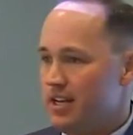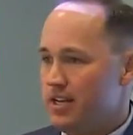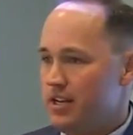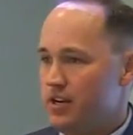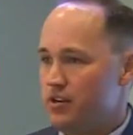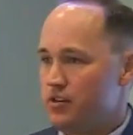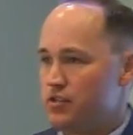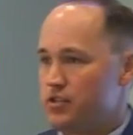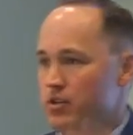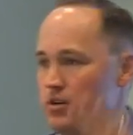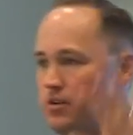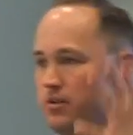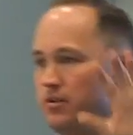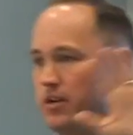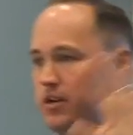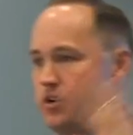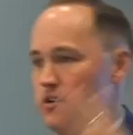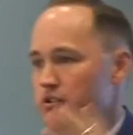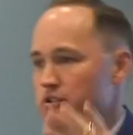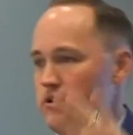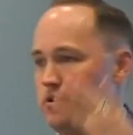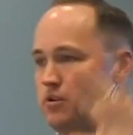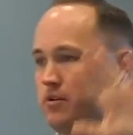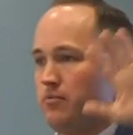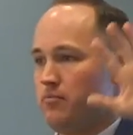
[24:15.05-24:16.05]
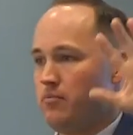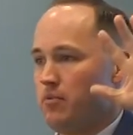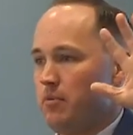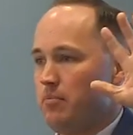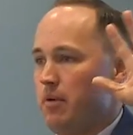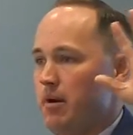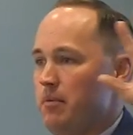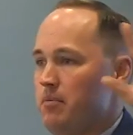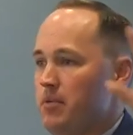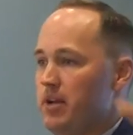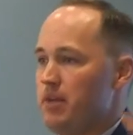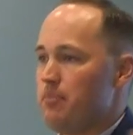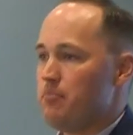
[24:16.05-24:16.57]
Here's your
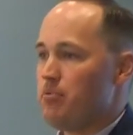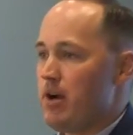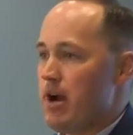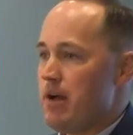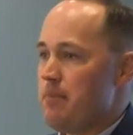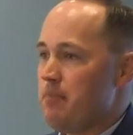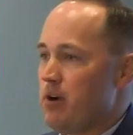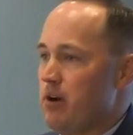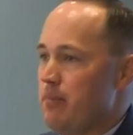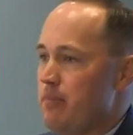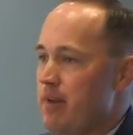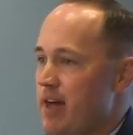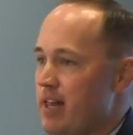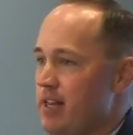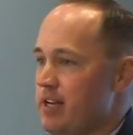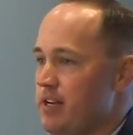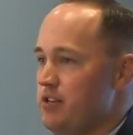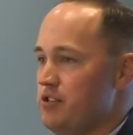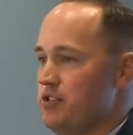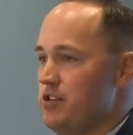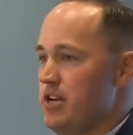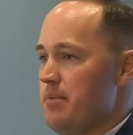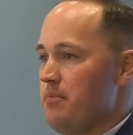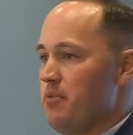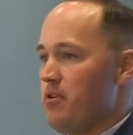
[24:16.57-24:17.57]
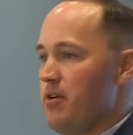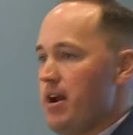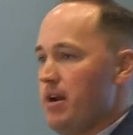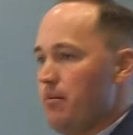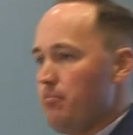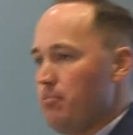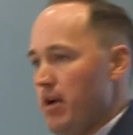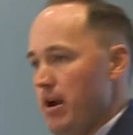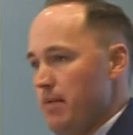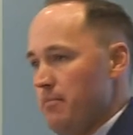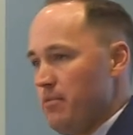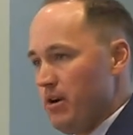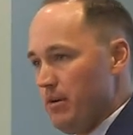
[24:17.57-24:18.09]
Republican primary ballot. Here's your Democratic
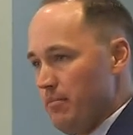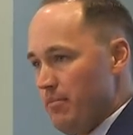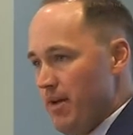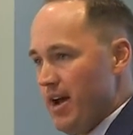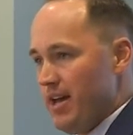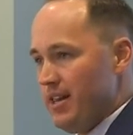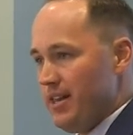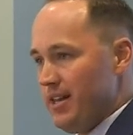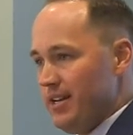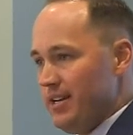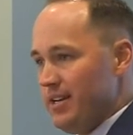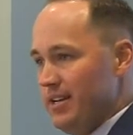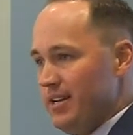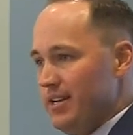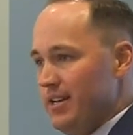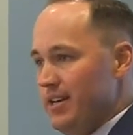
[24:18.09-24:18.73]
primary ballot.